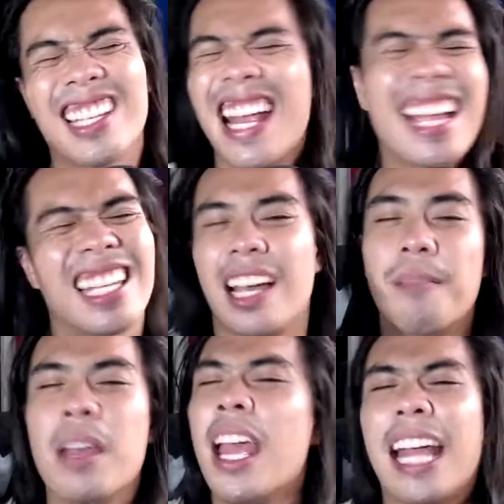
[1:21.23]
It's
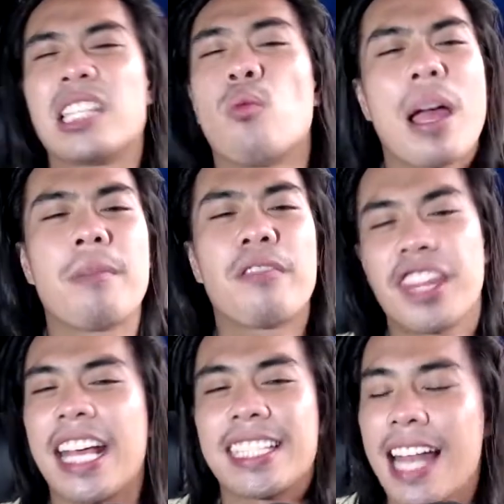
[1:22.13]
a web of
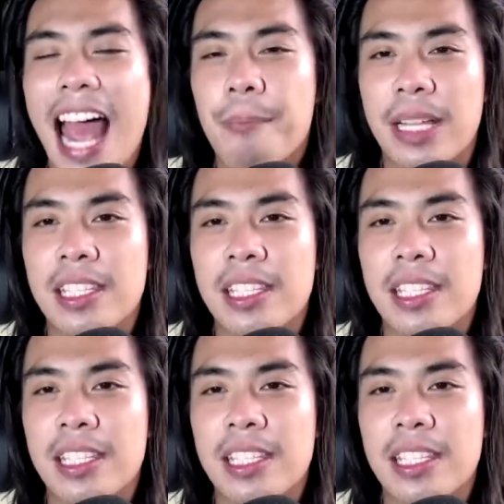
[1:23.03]
things that happens